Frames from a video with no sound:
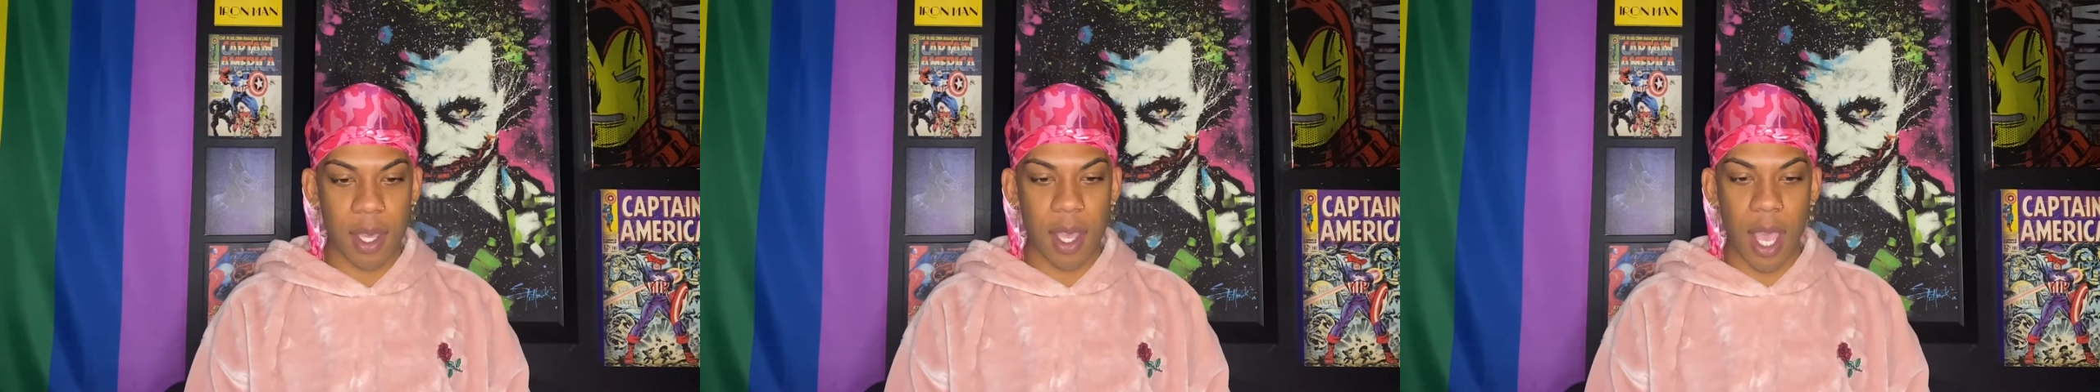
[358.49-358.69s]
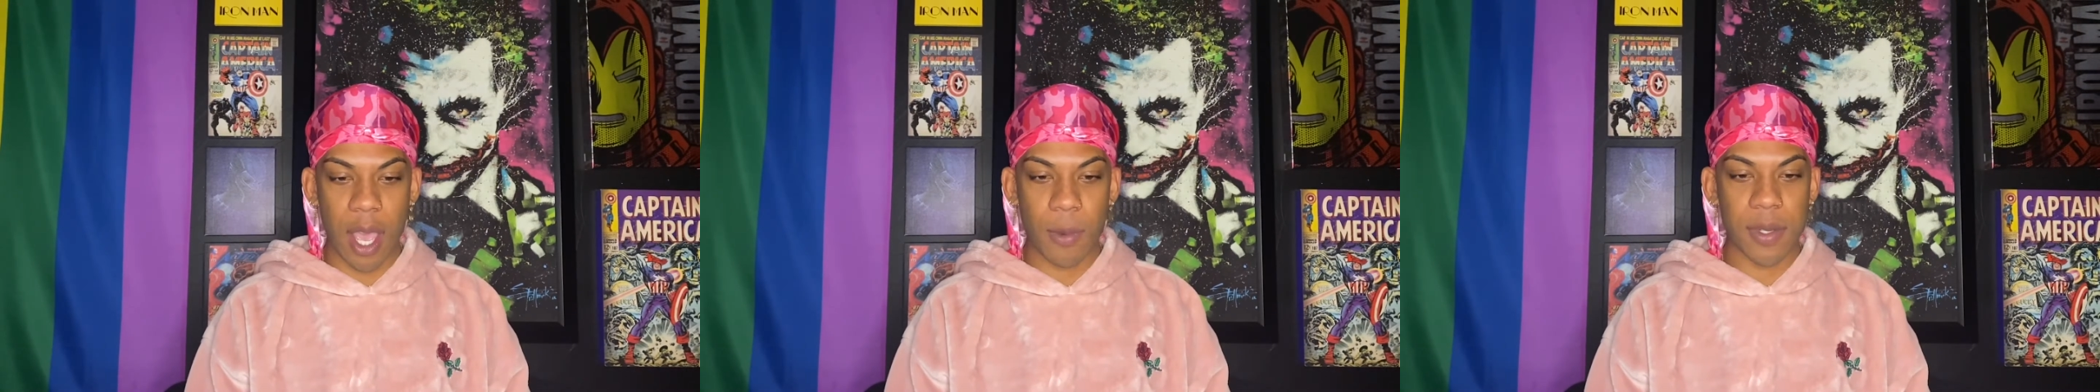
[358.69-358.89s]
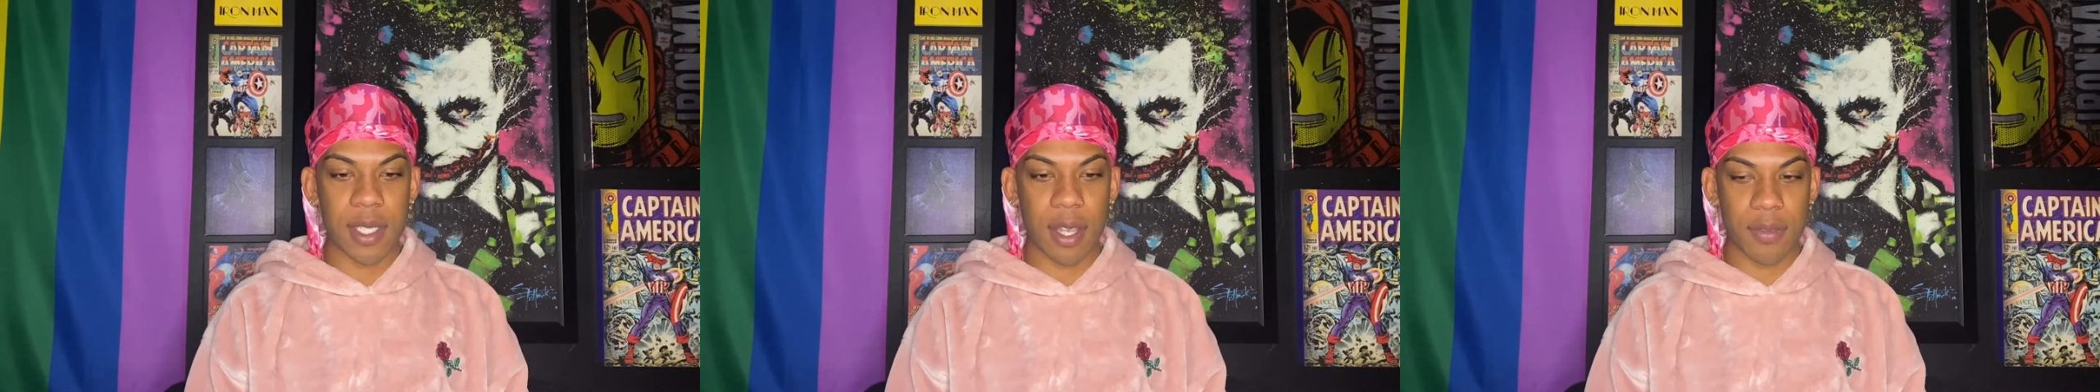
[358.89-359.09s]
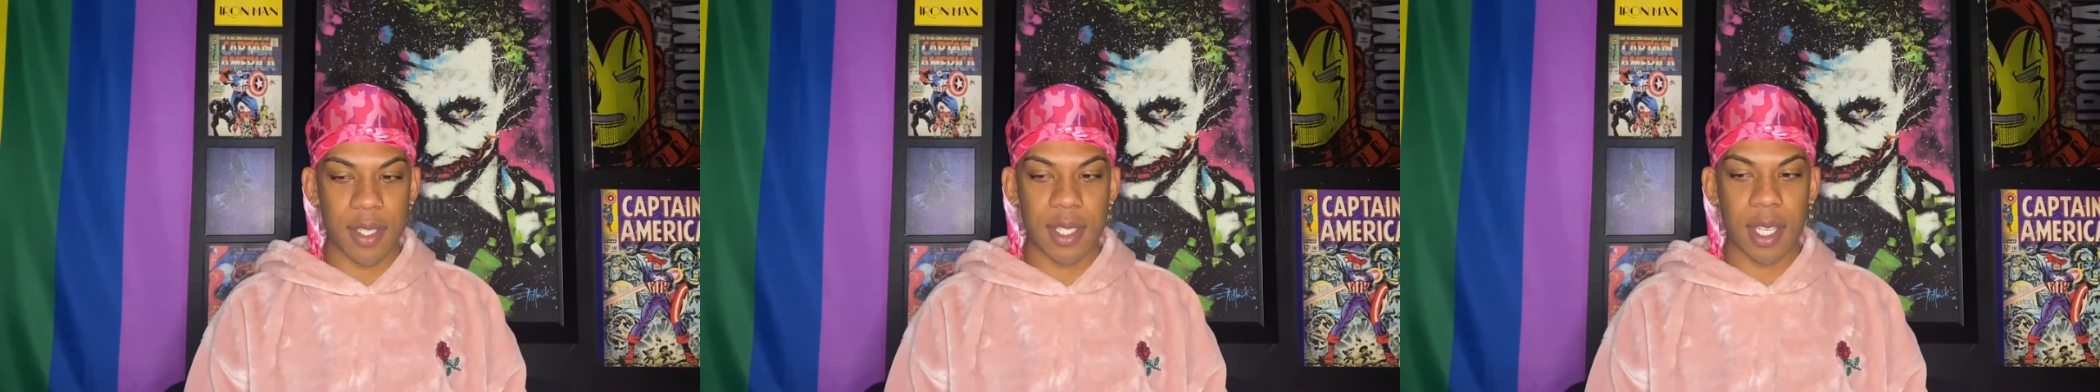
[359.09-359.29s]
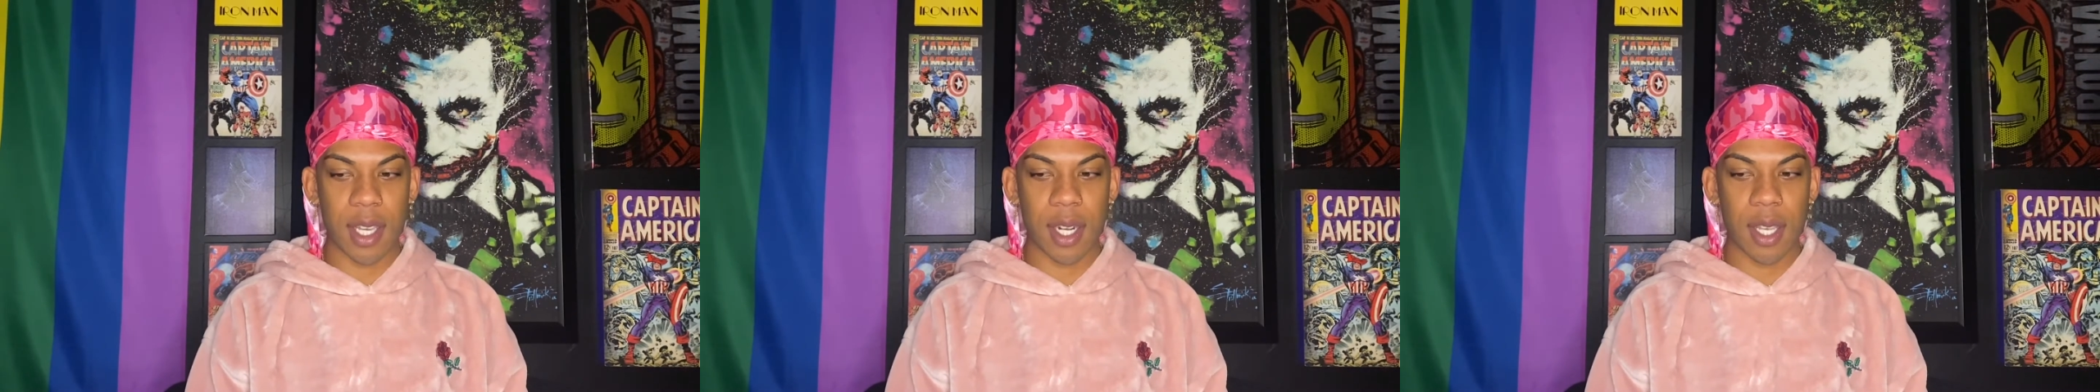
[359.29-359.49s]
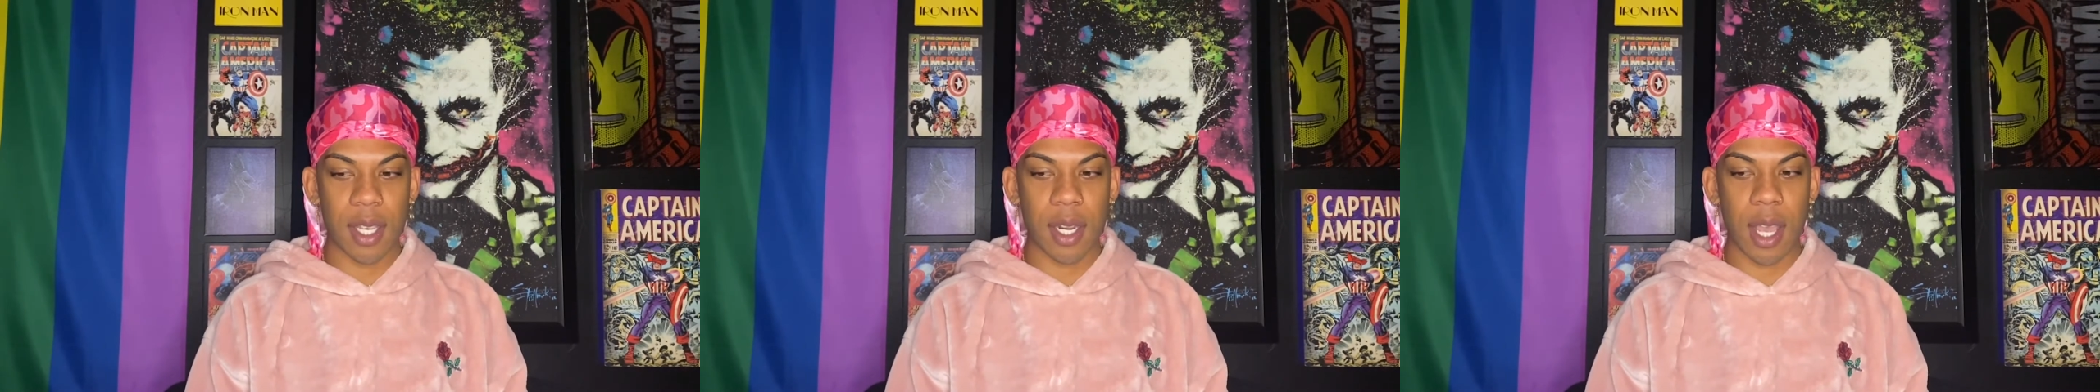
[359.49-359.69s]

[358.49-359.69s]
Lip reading: I was devastated,